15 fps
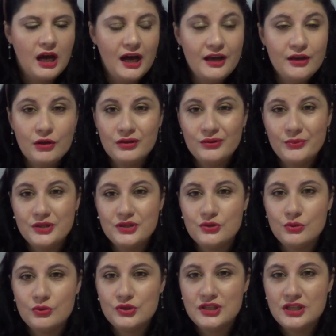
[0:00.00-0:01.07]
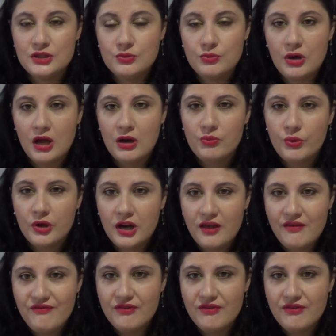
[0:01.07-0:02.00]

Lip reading: I always use this one when I